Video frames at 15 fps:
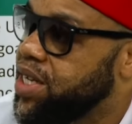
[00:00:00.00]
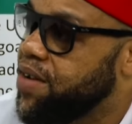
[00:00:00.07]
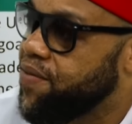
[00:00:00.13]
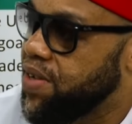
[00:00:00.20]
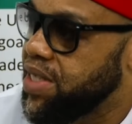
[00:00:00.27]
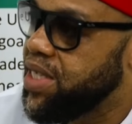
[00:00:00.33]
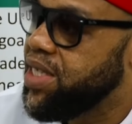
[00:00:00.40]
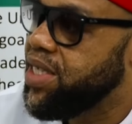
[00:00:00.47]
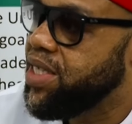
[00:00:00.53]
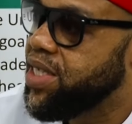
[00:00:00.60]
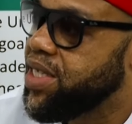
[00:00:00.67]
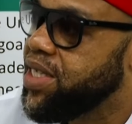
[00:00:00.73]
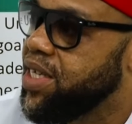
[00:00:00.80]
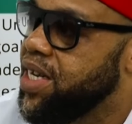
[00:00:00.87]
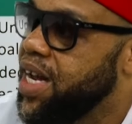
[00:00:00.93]
their
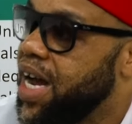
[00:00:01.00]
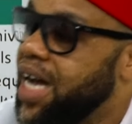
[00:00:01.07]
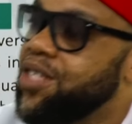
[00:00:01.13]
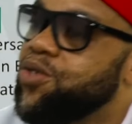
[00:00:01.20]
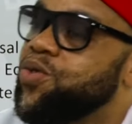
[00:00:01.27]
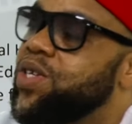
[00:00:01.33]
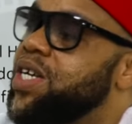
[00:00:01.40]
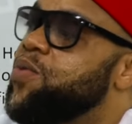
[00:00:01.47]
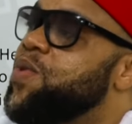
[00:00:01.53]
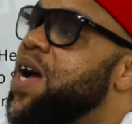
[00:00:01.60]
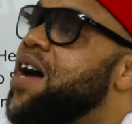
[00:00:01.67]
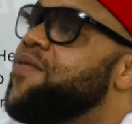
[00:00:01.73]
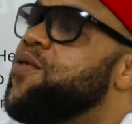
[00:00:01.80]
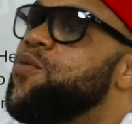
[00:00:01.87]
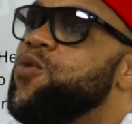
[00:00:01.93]
facilities. And today we
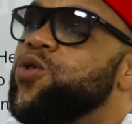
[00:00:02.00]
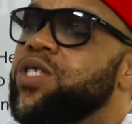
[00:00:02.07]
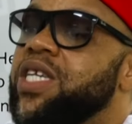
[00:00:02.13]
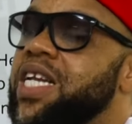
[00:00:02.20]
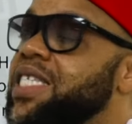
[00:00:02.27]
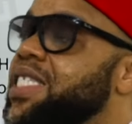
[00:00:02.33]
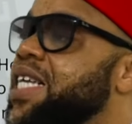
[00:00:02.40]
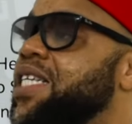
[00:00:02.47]
have almost less